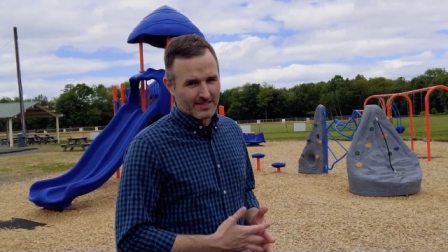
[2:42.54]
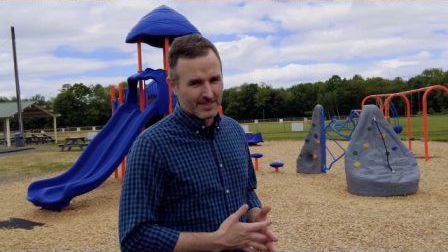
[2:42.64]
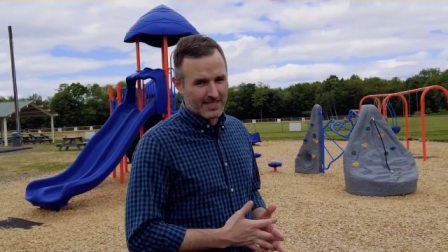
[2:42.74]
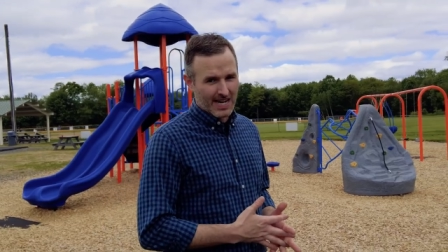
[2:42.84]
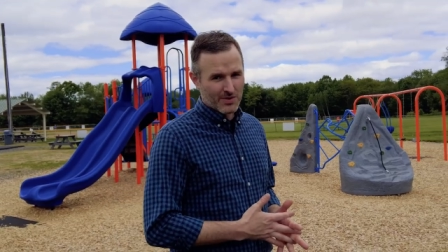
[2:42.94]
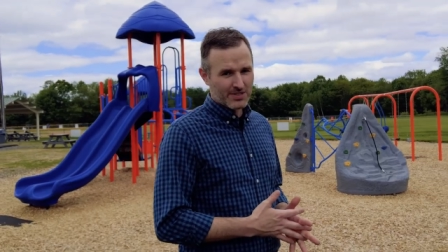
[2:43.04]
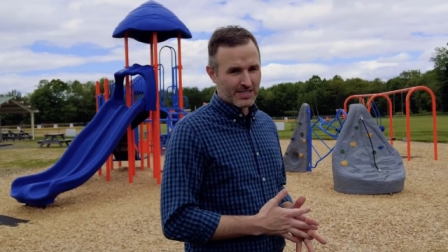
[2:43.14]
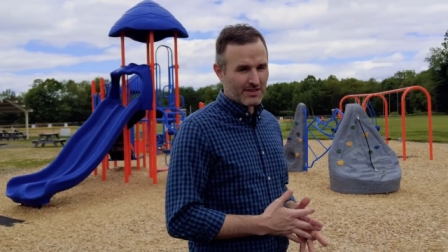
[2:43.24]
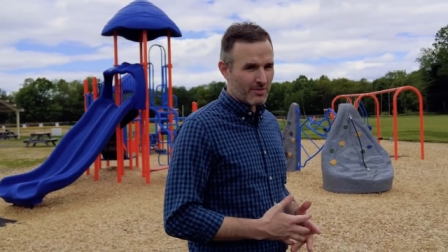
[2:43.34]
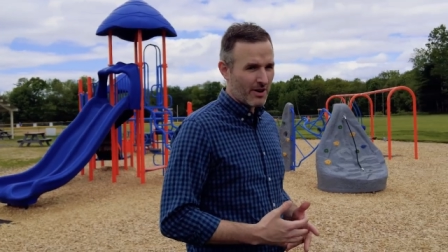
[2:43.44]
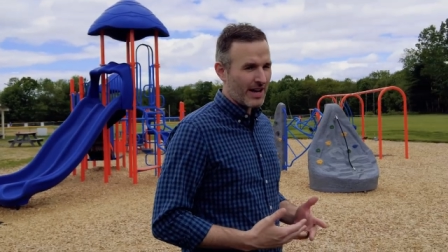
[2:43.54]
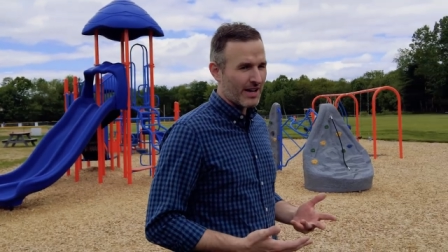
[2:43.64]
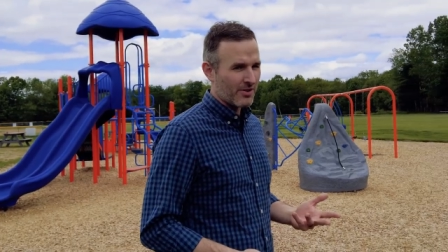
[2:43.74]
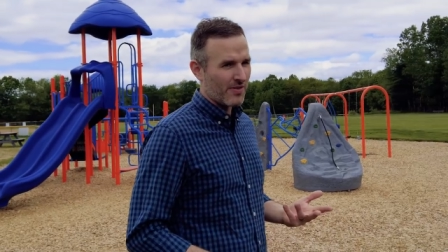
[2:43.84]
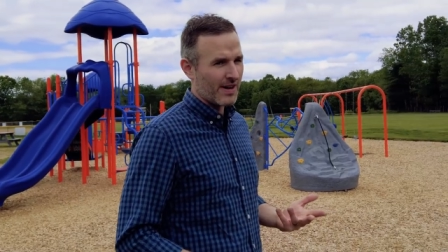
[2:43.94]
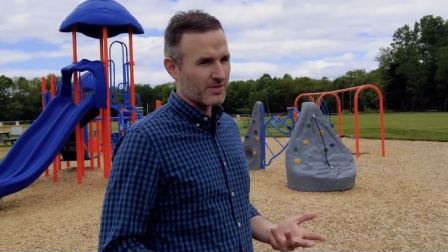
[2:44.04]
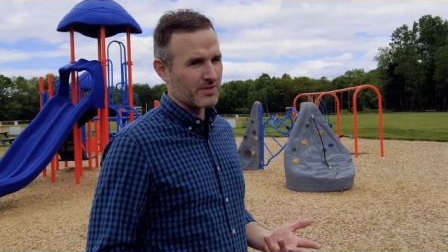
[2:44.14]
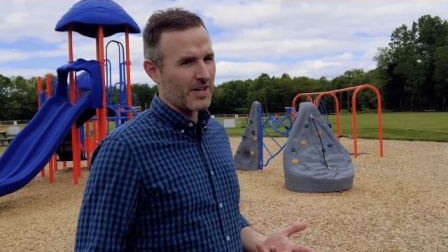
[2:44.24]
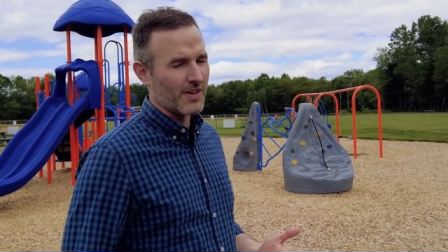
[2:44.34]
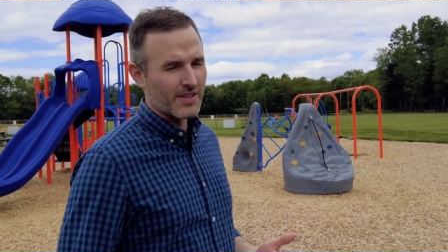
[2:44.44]
the town received about
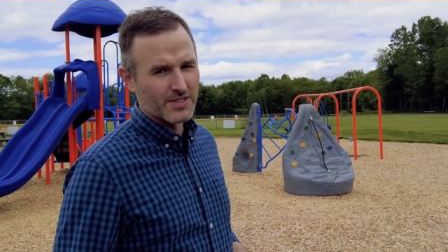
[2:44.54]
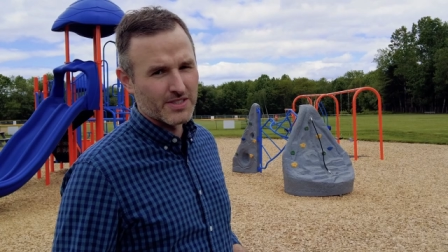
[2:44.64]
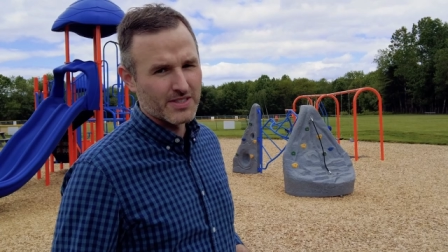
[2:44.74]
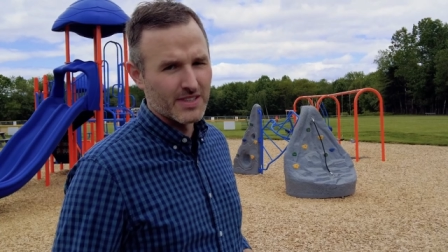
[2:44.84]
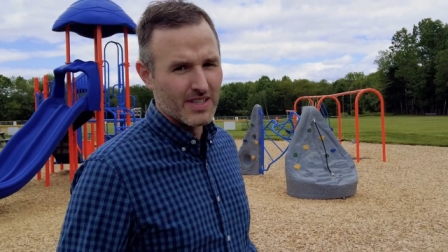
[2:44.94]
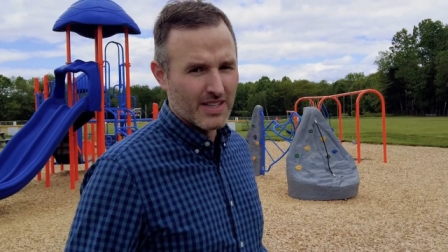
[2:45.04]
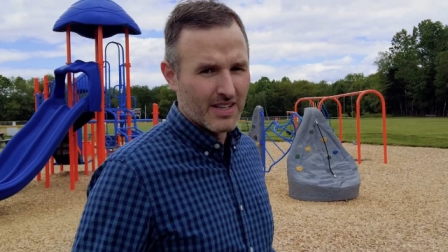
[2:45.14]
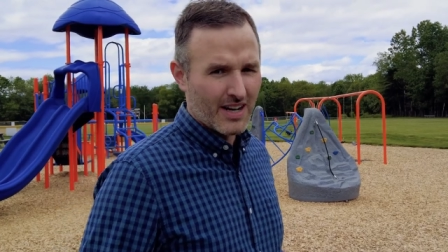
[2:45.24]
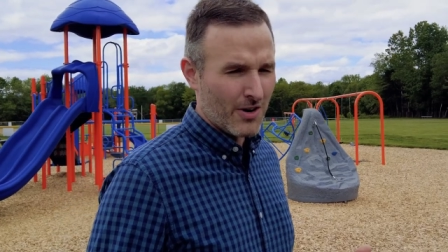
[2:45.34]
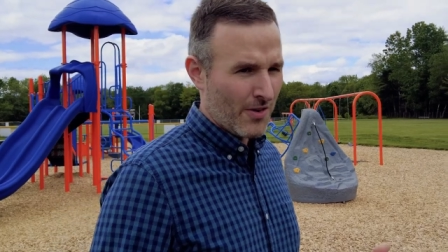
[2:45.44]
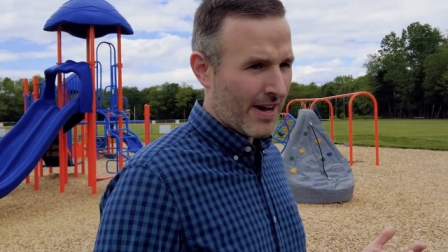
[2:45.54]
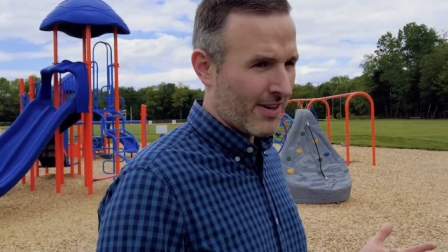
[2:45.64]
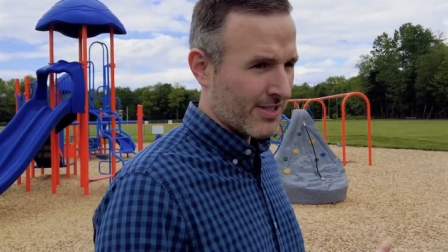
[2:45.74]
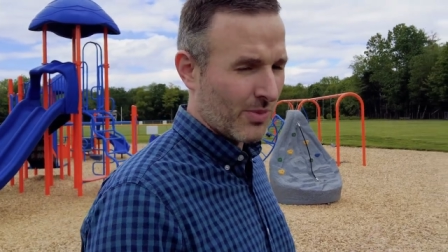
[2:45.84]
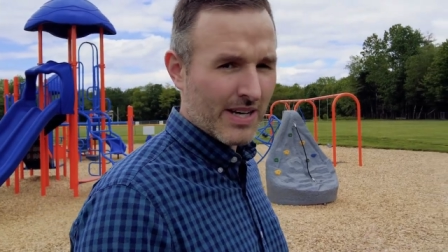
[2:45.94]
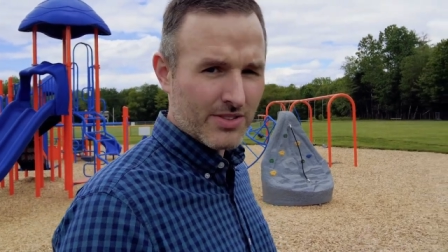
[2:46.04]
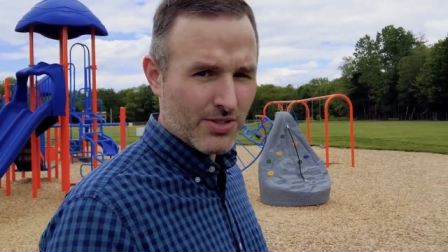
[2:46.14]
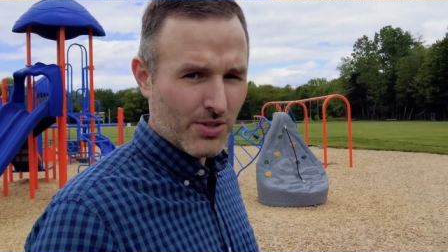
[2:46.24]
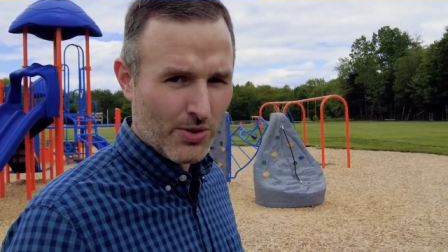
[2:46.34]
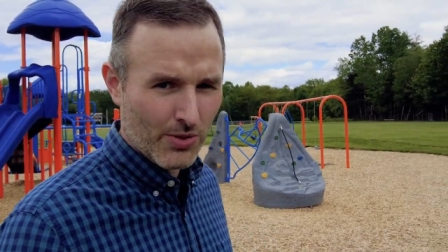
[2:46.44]
$800,000. 100,000 went
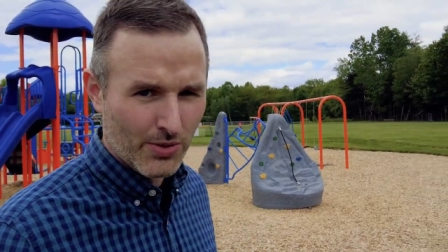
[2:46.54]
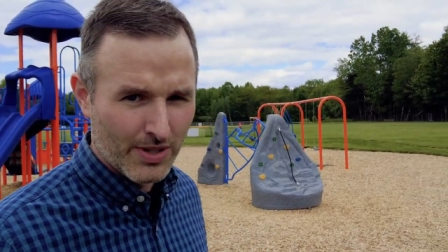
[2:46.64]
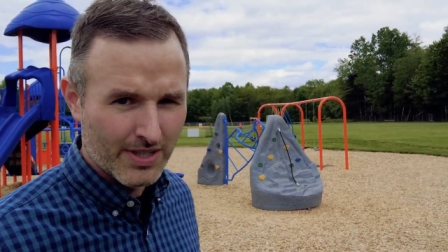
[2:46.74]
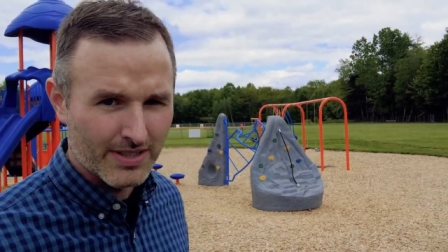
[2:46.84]
to